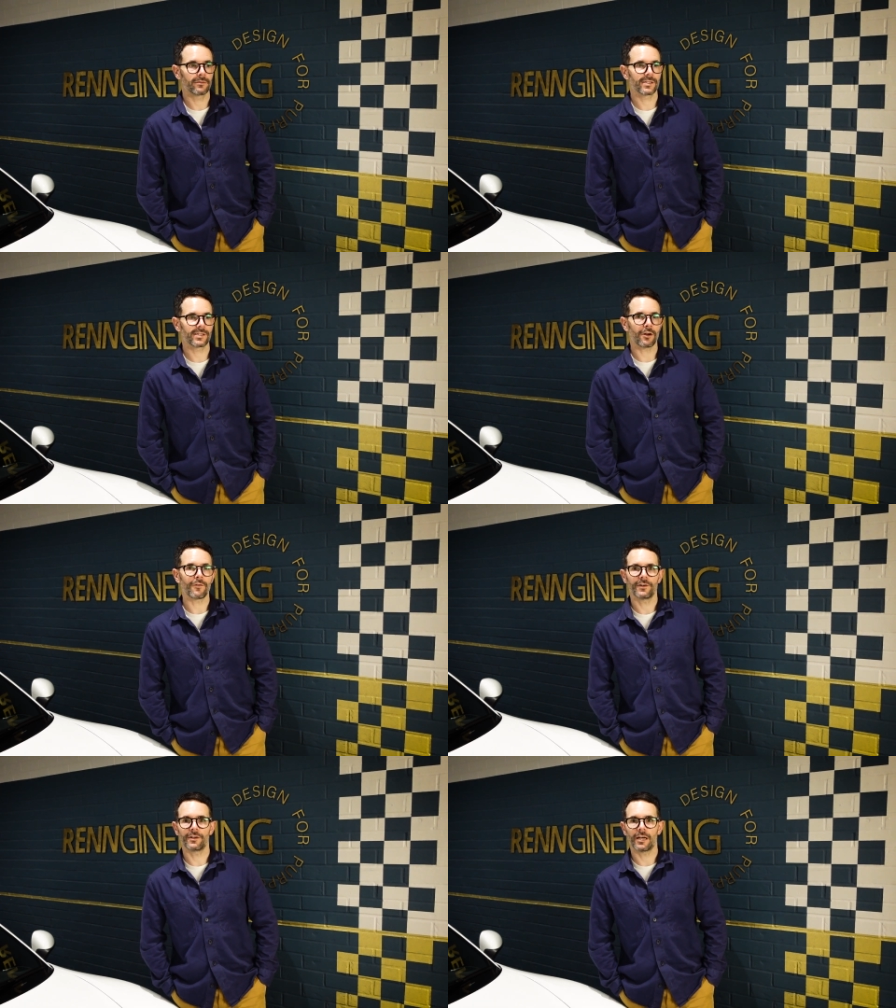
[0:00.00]

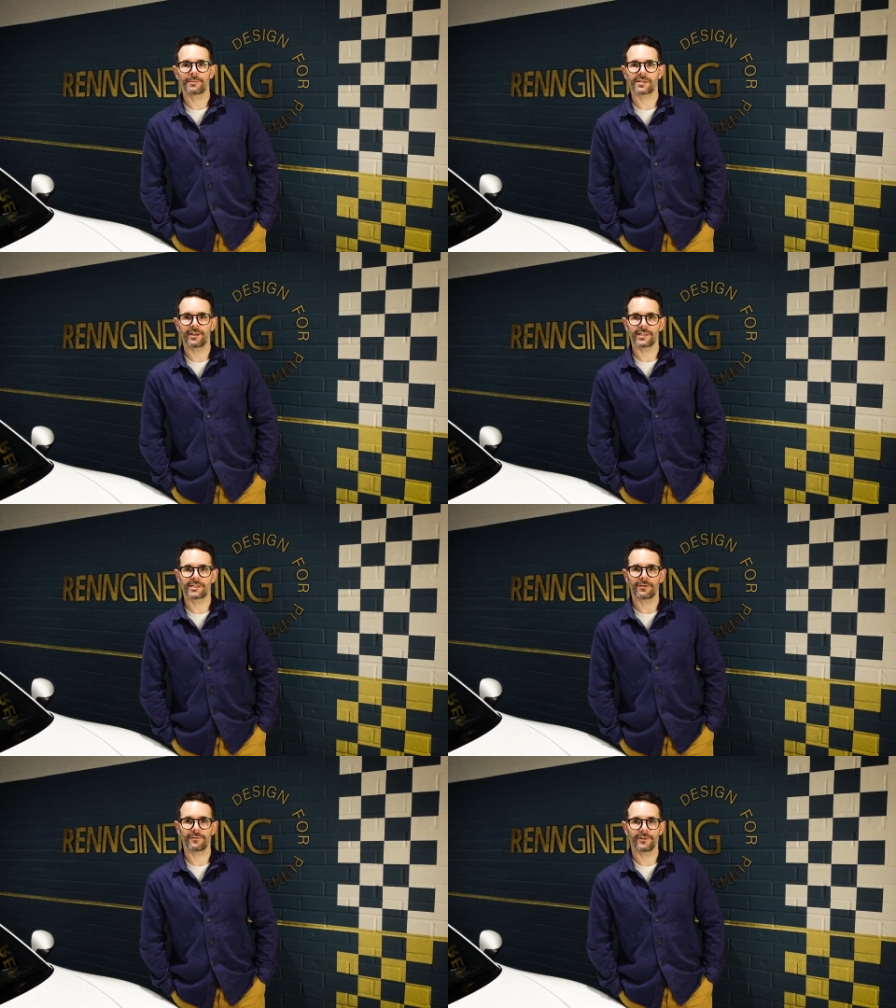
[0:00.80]
slightly
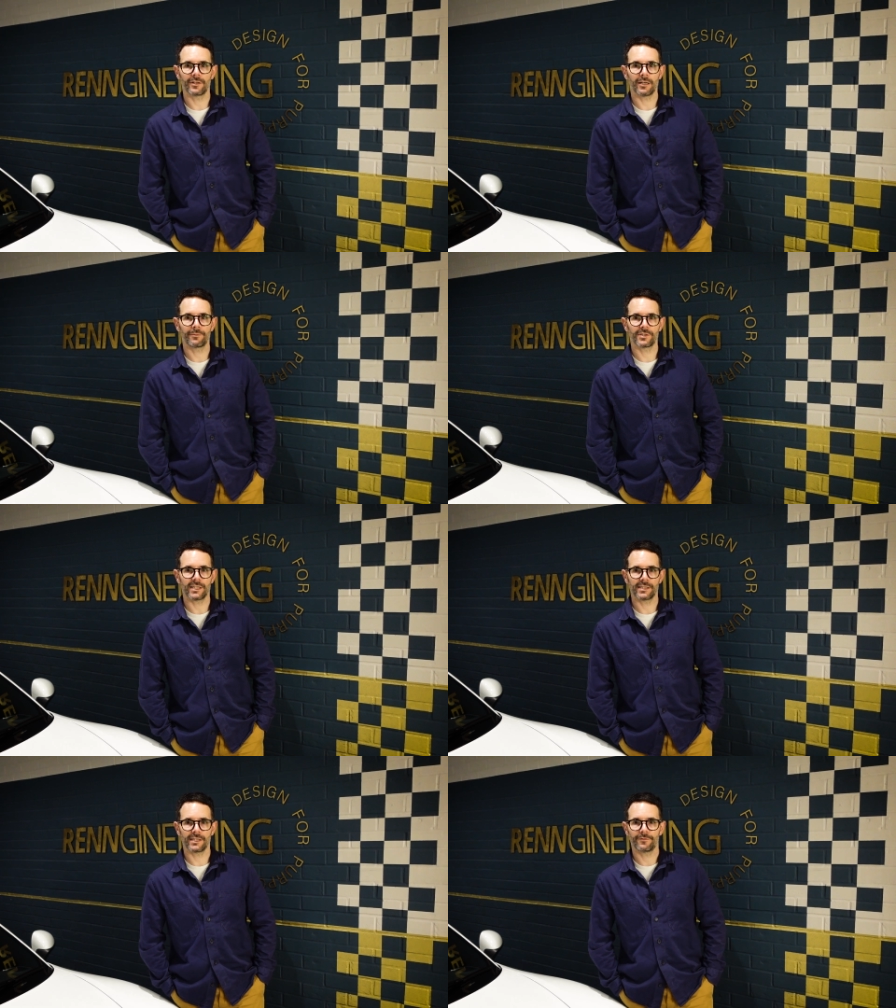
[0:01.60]
softened up
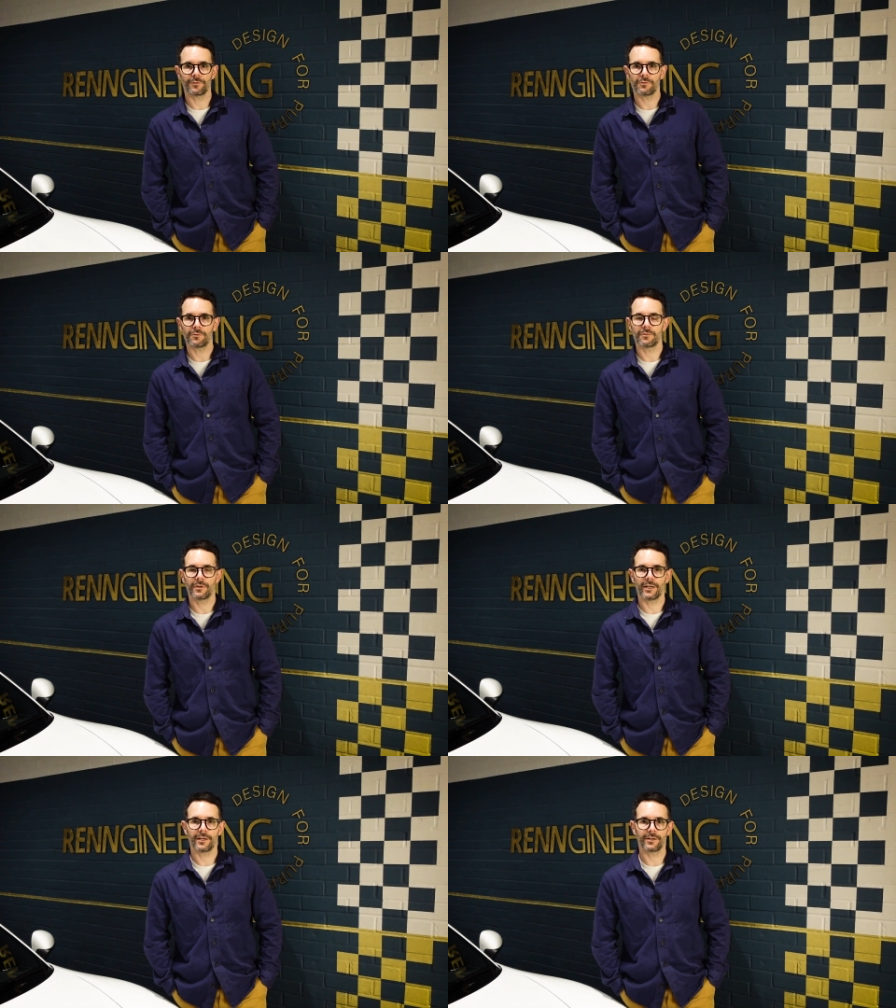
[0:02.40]

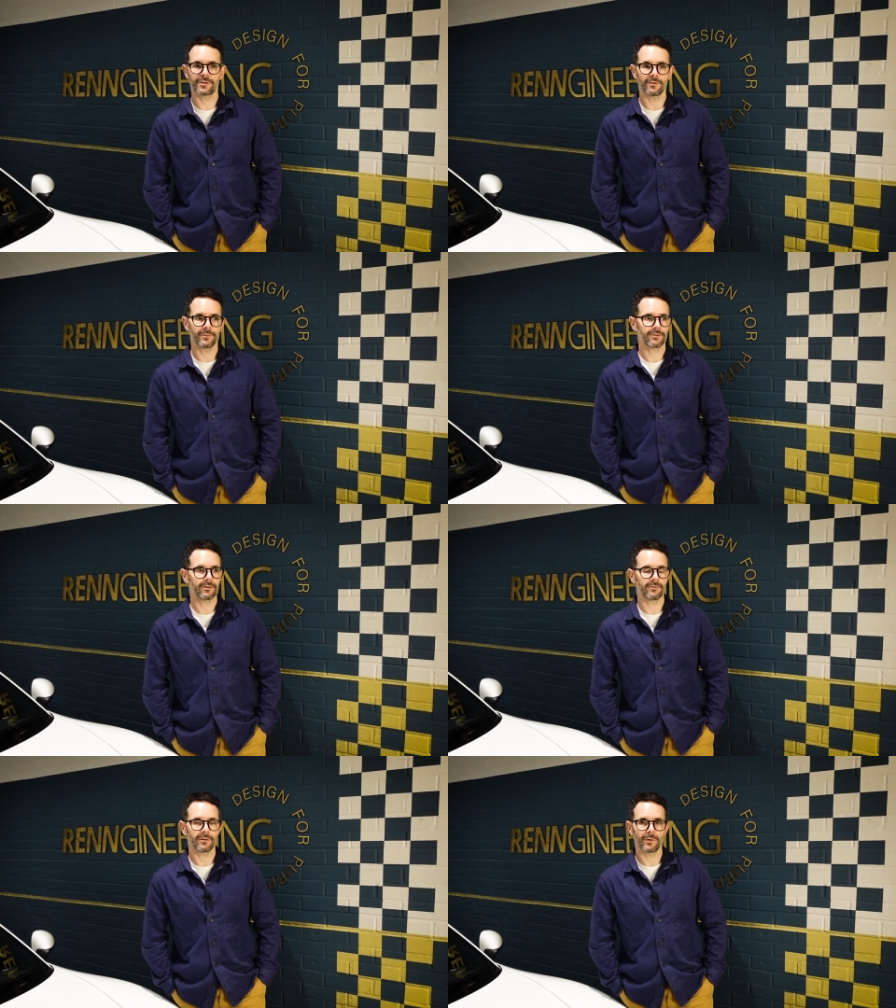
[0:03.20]
GT4
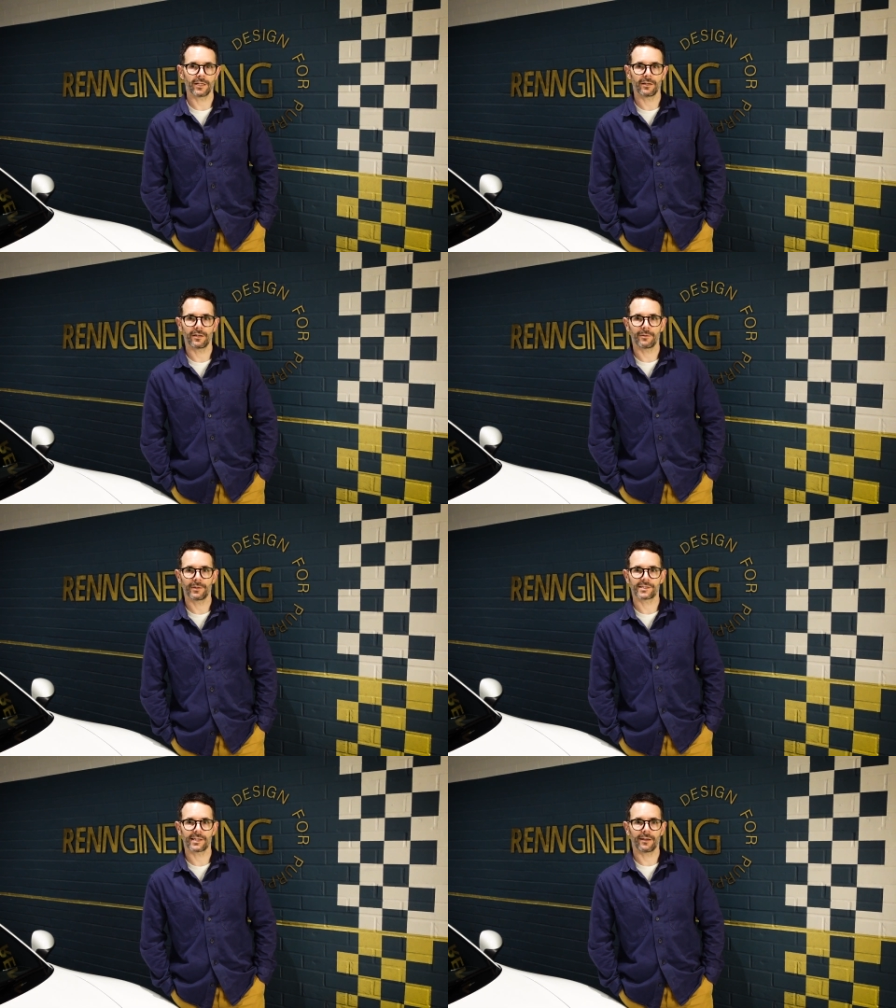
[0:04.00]
geometry or a wheel
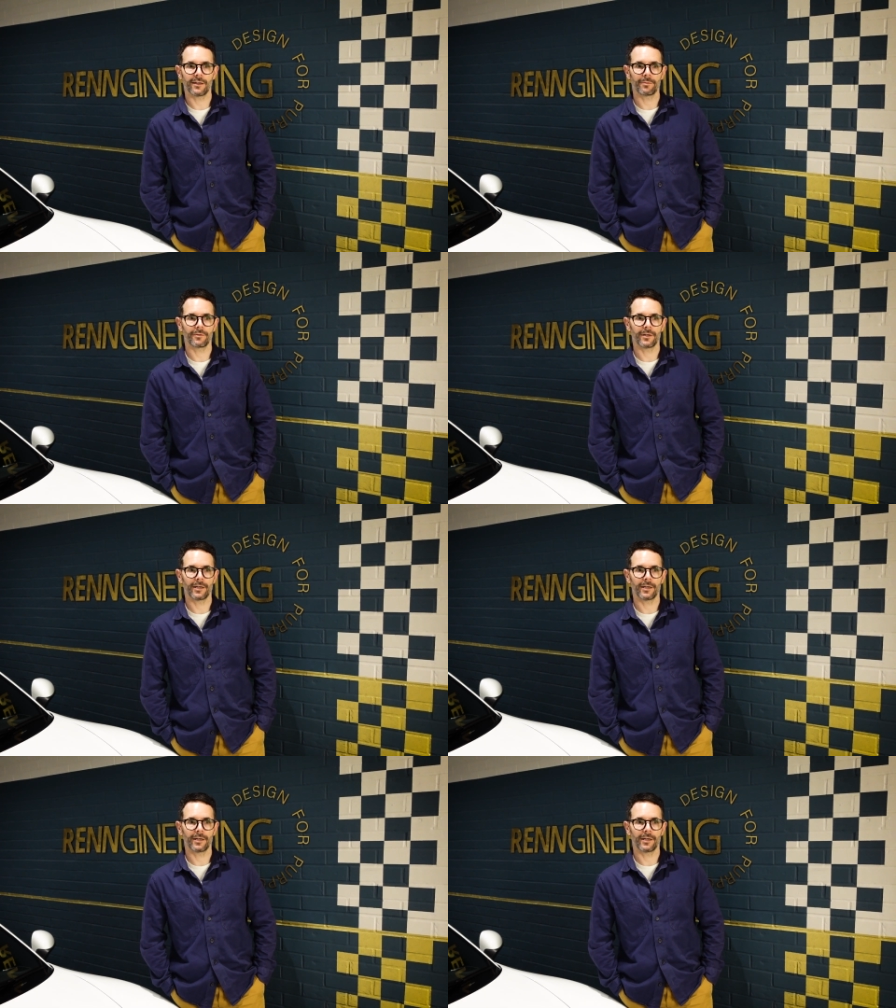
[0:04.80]
alignment setup.